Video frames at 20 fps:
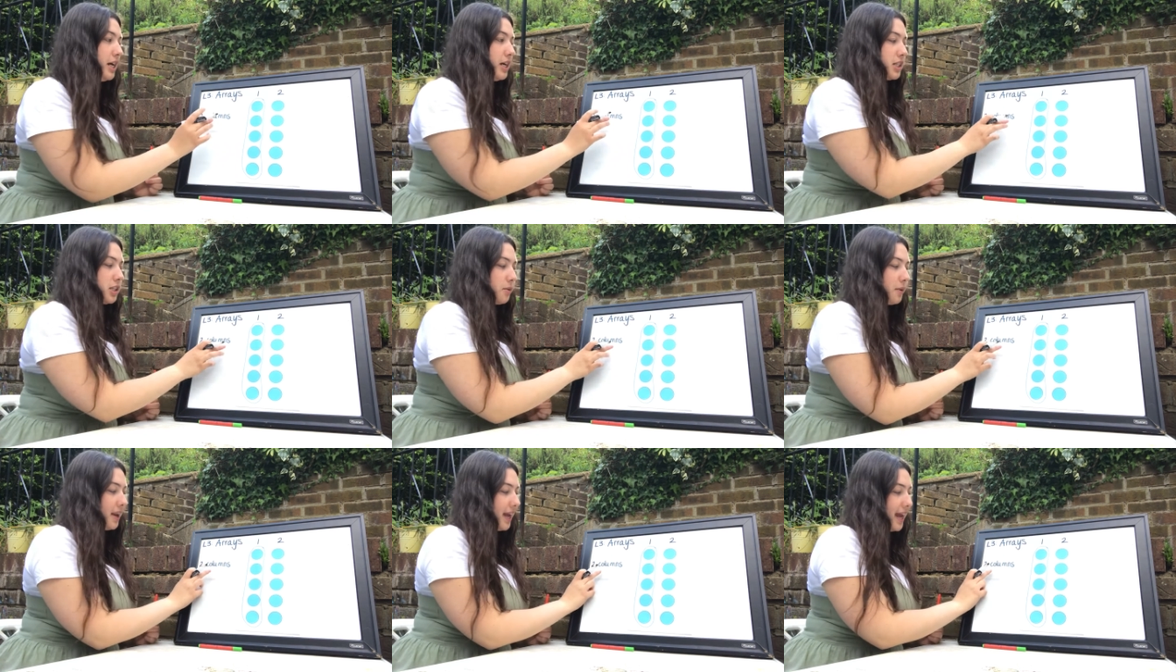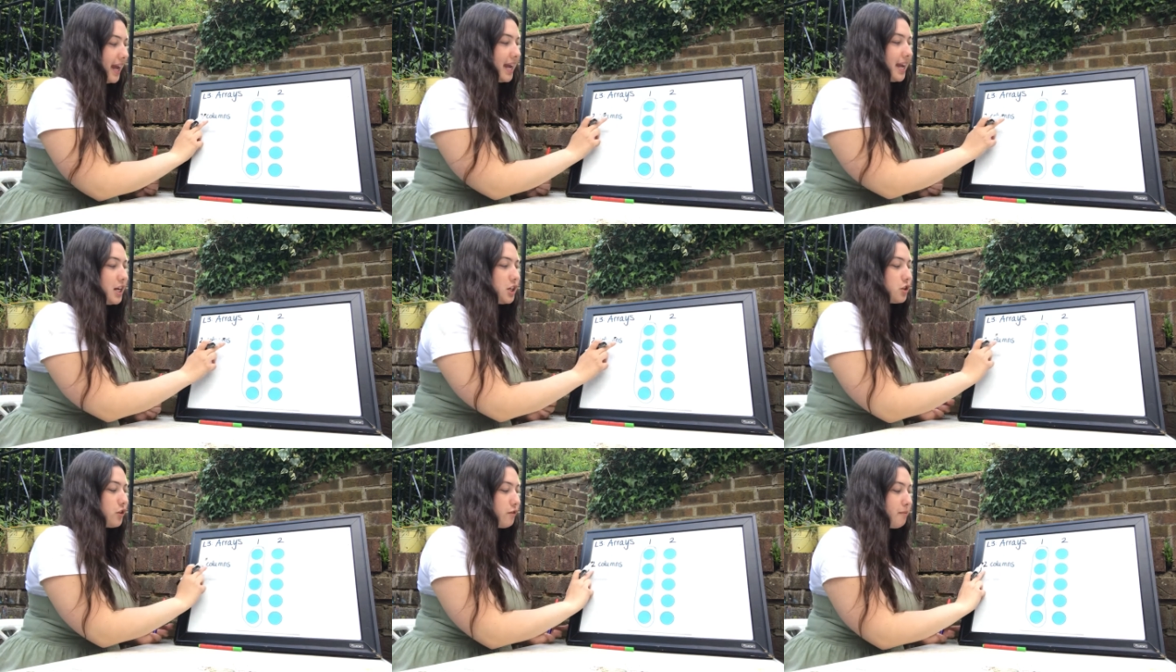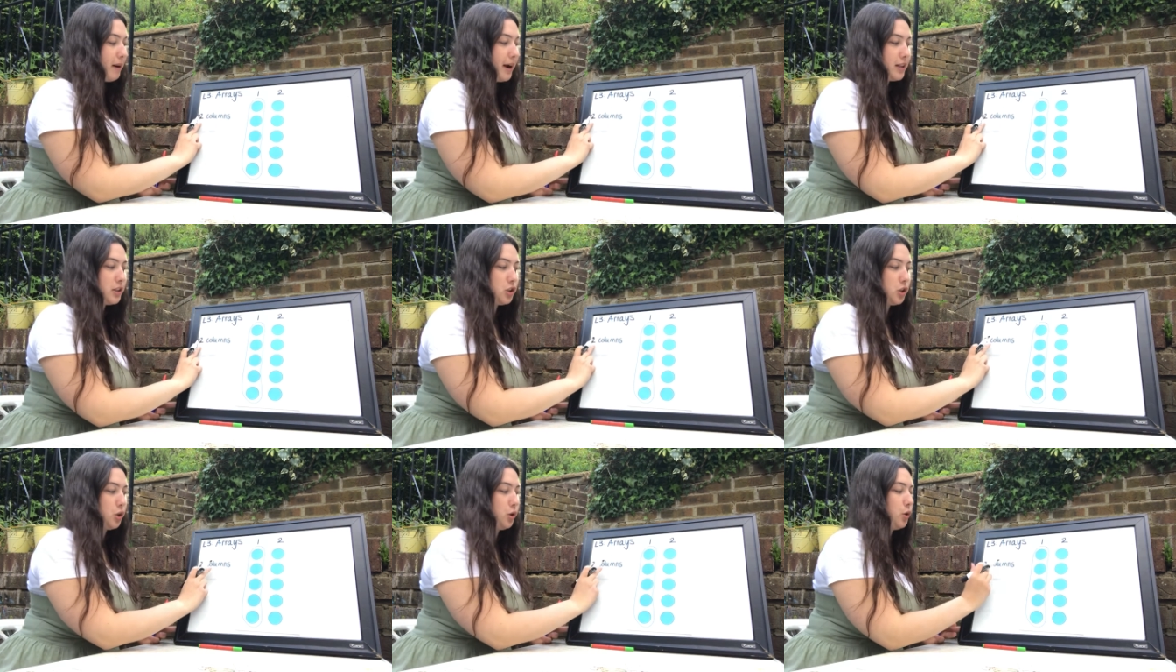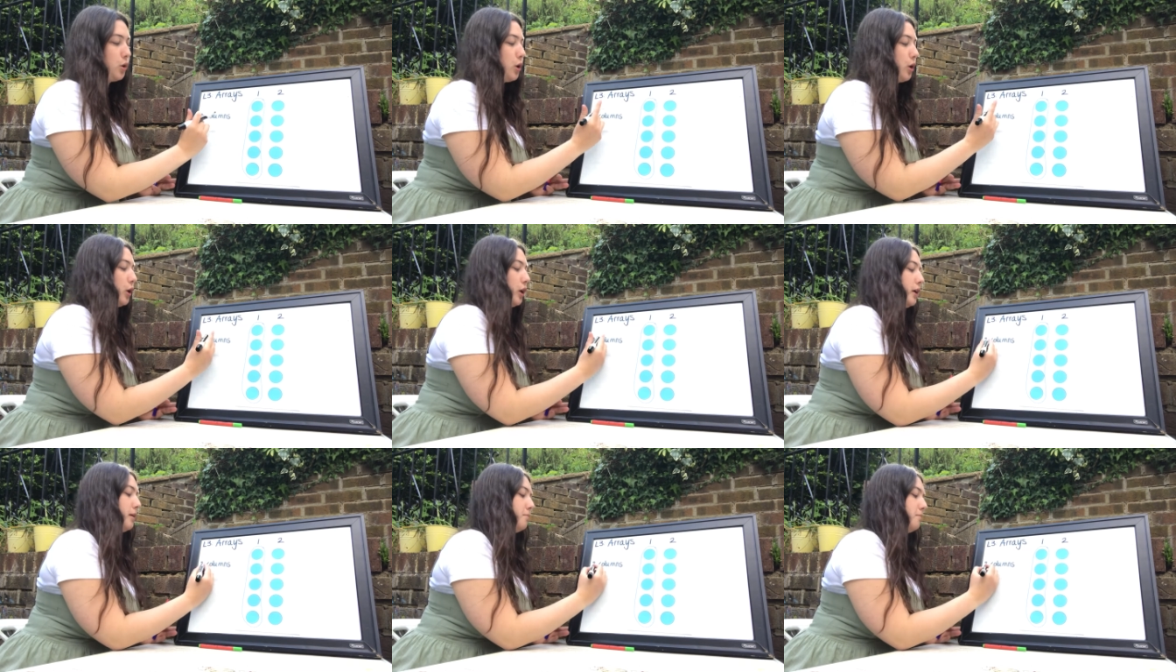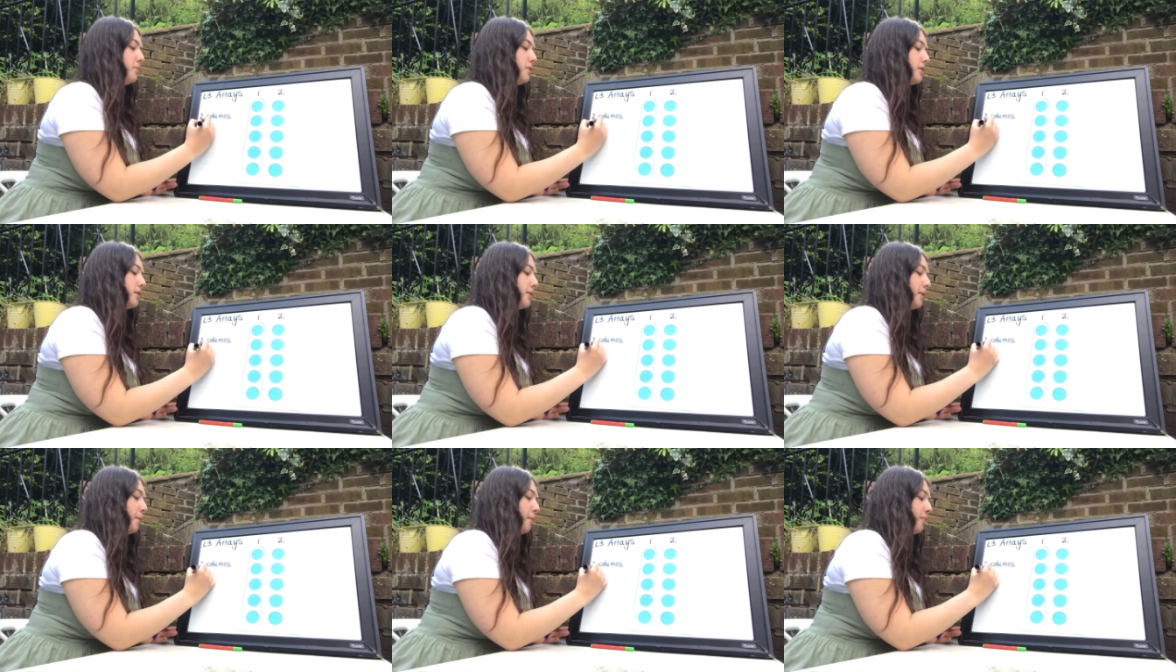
So in each of my two columns,